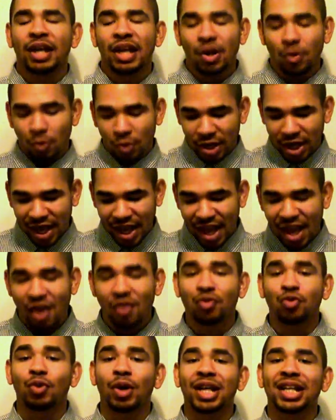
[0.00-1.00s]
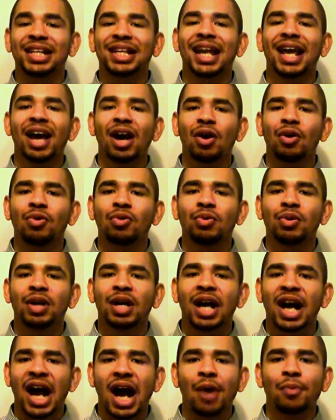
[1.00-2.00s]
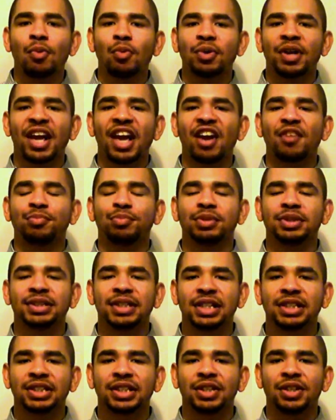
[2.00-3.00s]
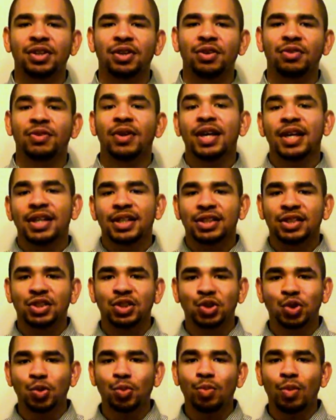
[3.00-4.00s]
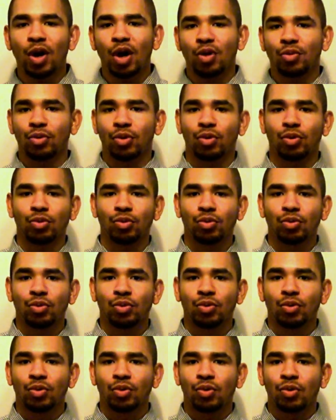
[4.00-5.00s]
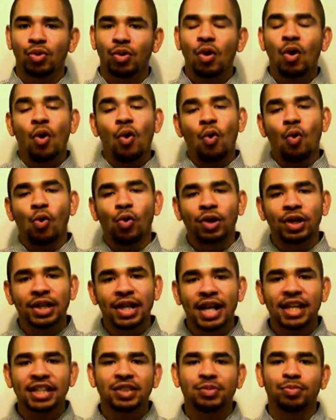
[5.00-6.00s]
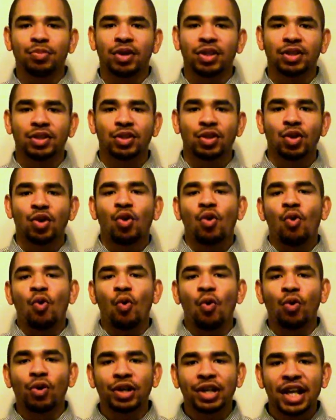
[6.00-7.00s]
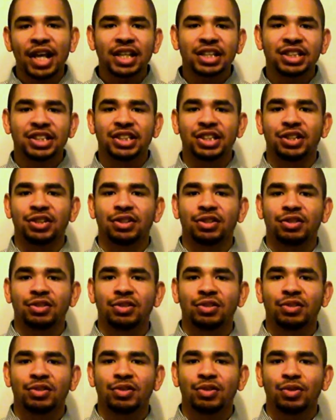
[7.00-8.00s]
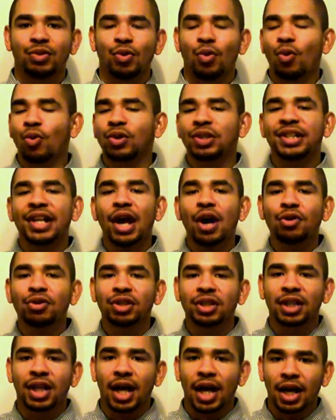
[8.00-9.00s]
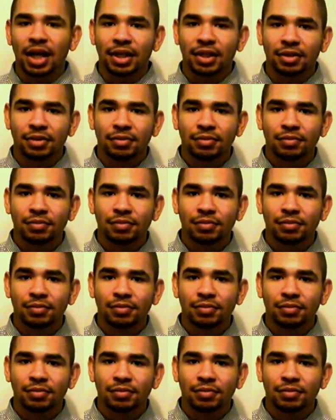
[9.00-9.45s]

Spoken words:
And what I have right now, I won't have possession of tomorrow, or next month, or next year, or down the line.